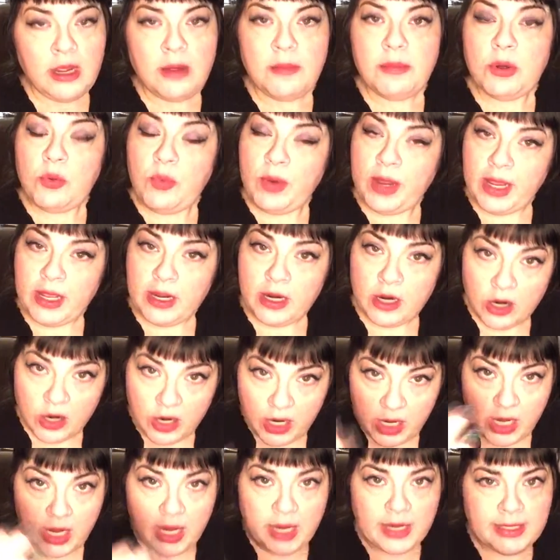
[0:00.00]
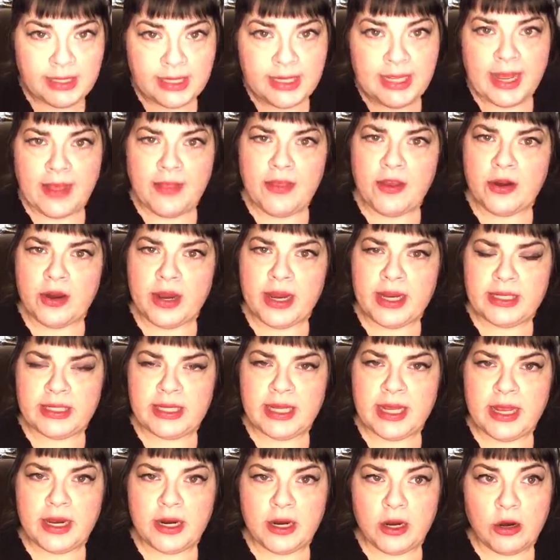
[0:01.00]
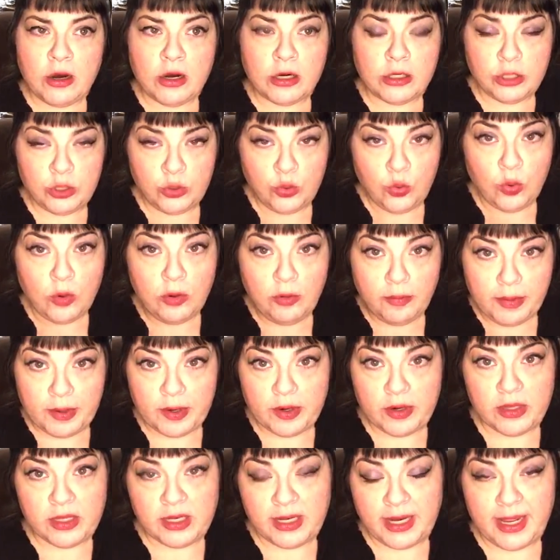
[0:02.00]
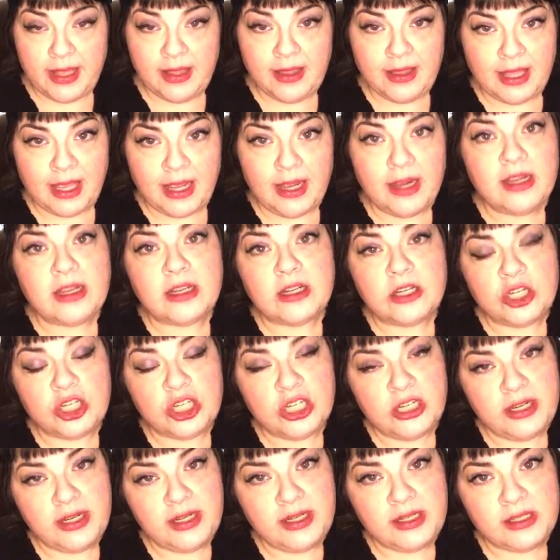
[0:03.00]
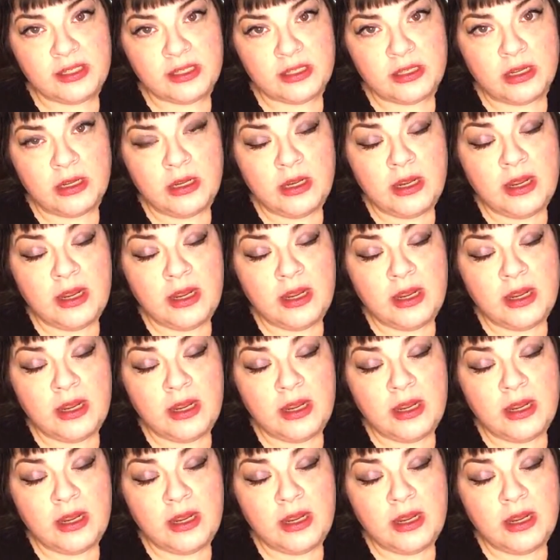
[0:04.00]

But we had already gotten together and done our dual birthday thing because